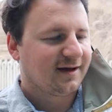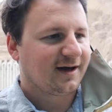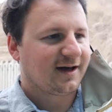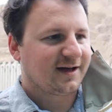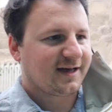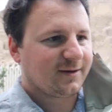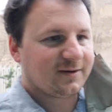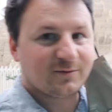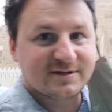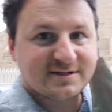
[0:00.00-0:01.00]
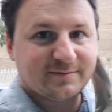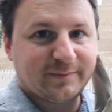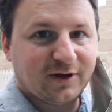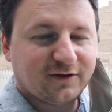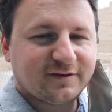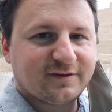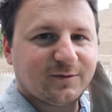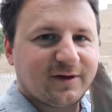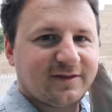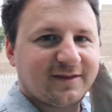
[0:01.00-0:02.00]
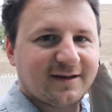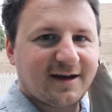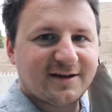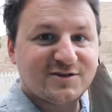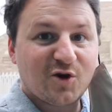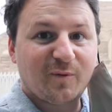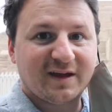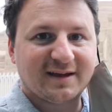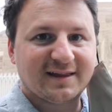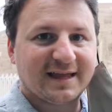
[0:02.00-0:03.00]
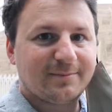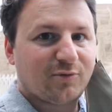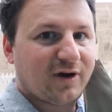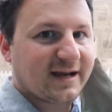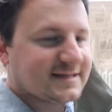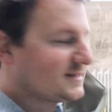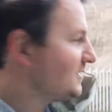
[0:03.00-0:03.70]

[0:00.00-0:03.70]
It was built with adobe and clay bricks.